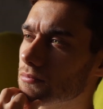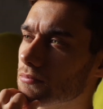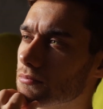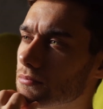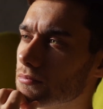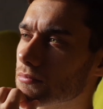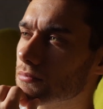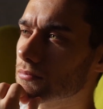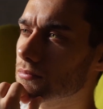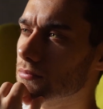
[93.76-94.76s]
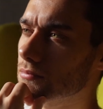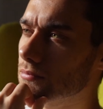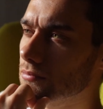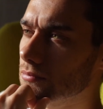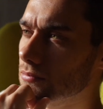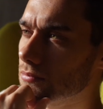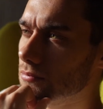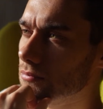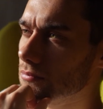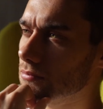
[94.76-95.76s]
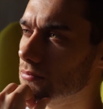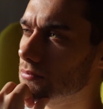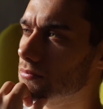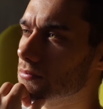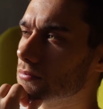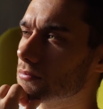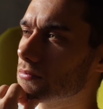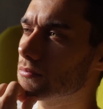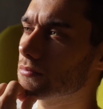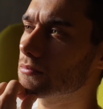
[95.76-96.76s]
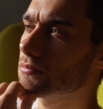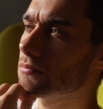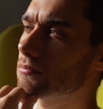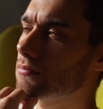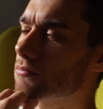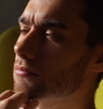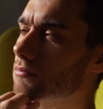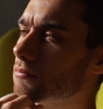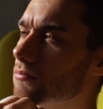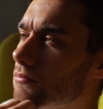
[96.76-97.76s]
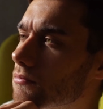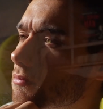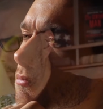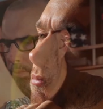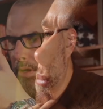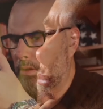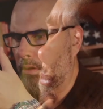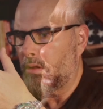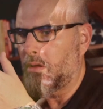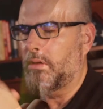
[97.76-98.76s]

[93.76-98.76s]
Are these things that I'm making up or are they real?